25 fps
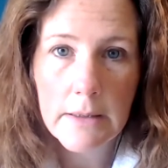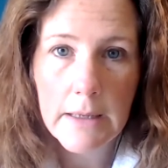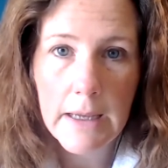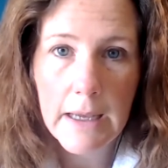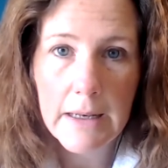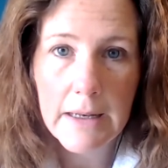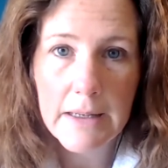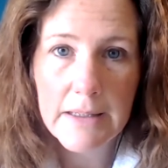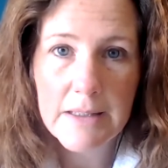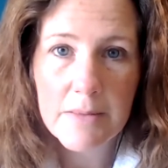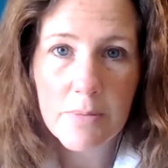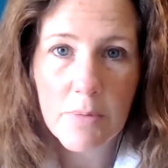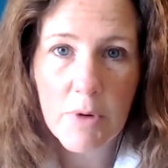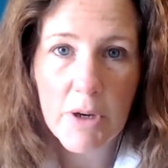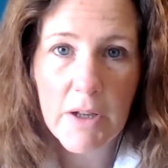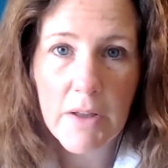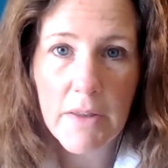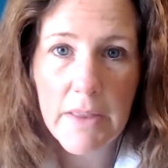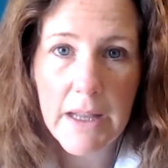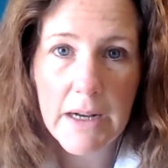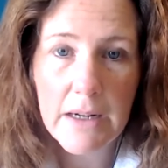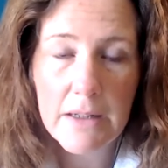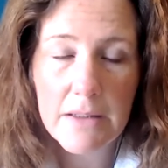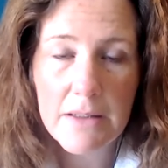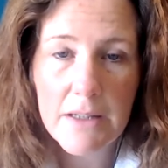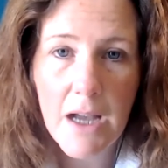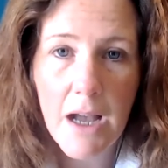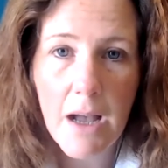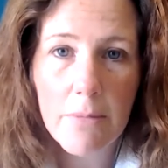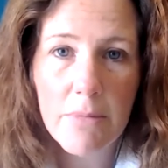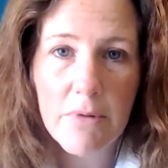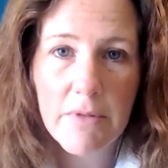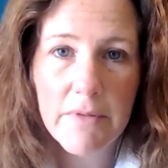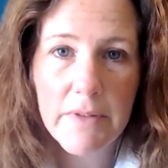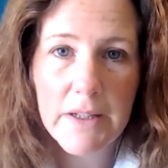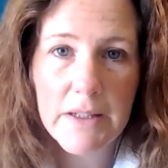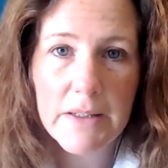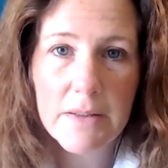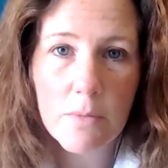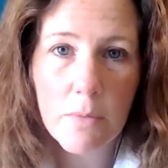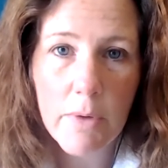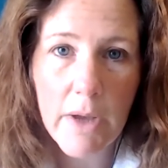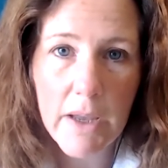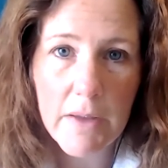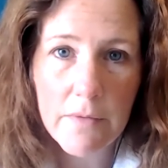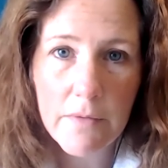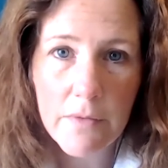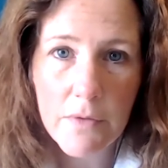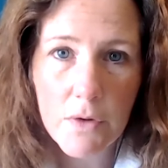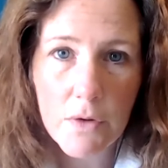And I sprinkle that on top of his
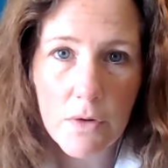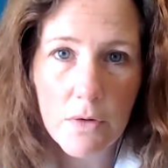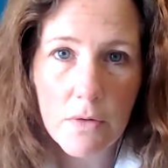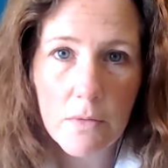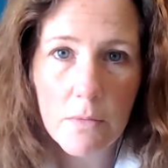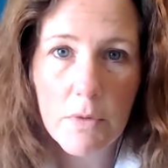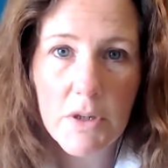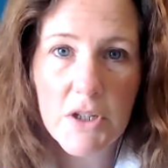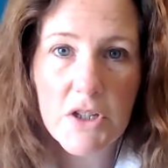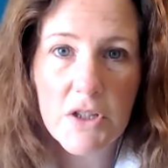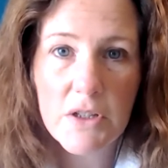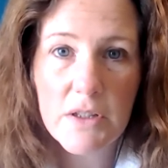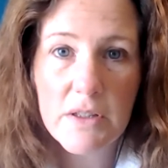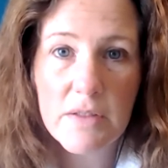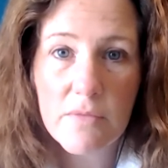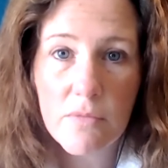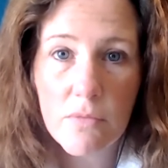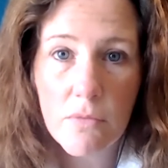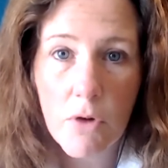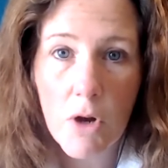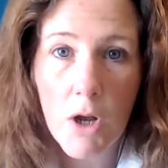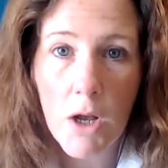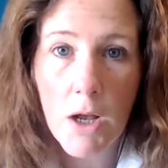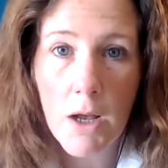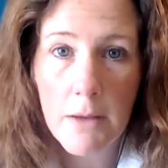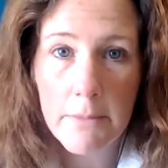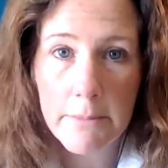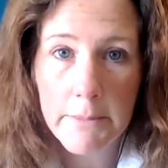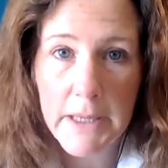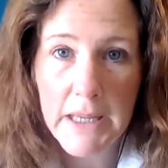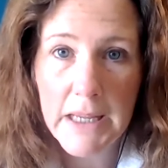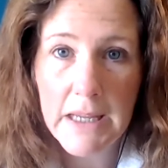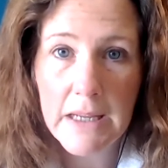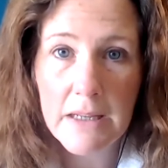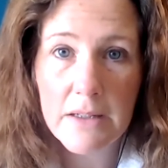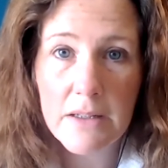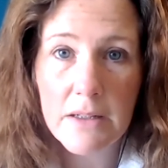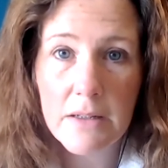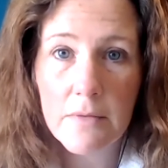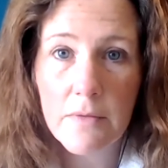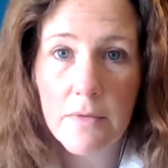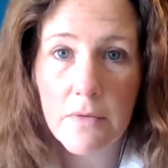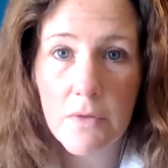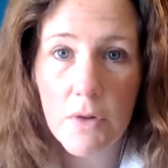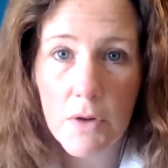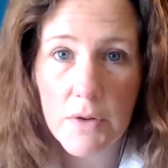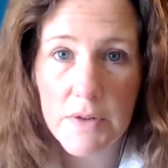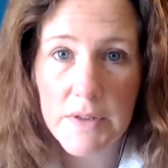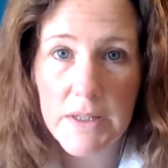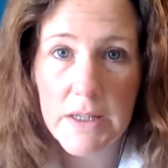wet food, which is raw meat
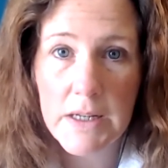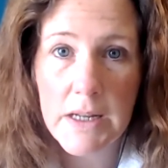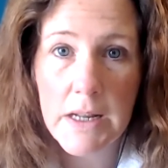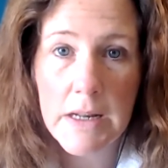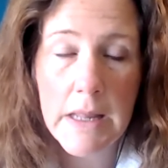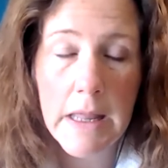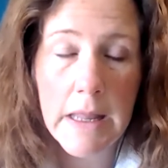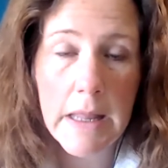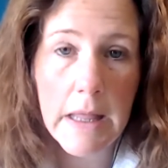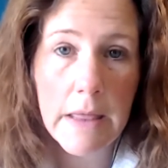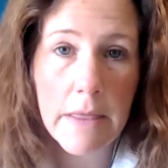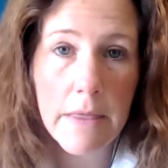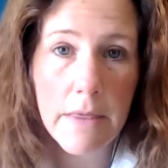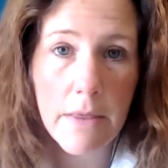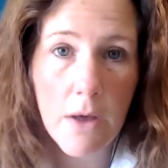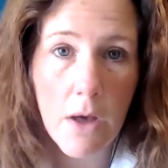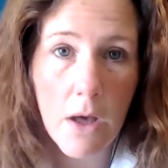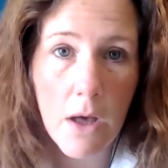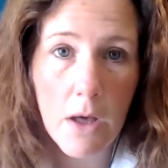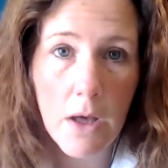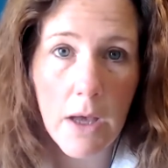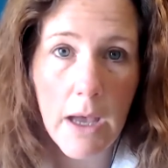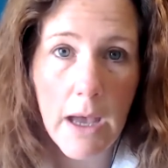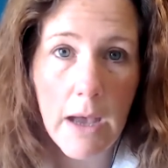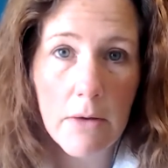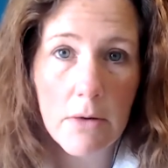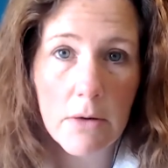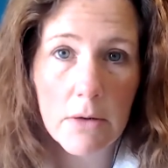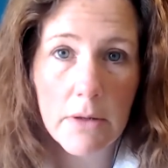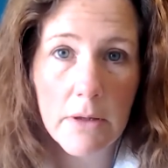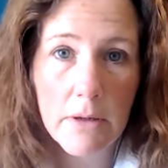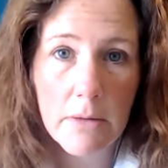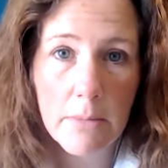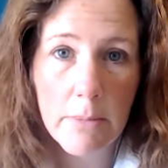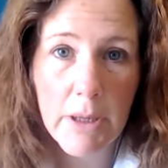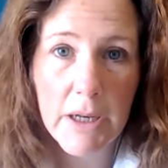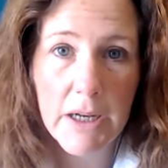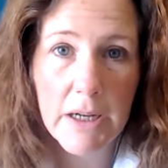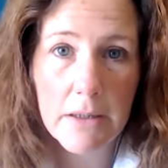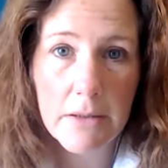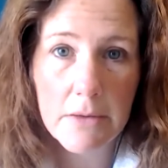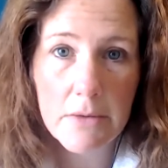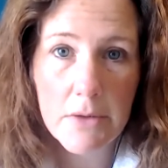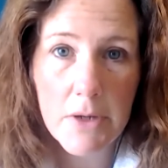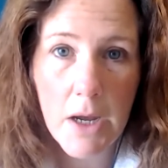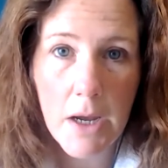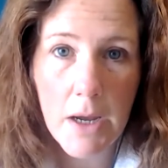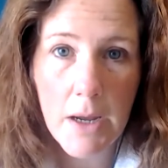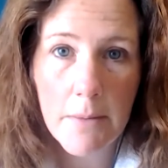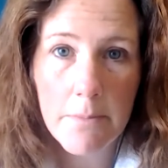frozen, and then I thaw out a little bit at a
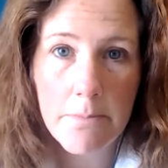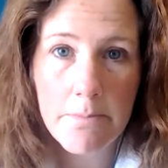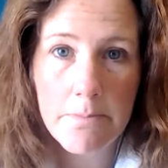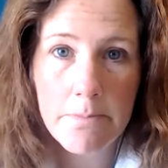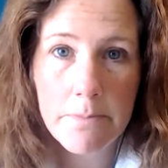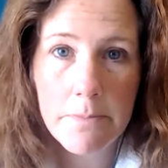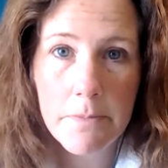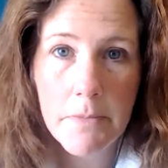time.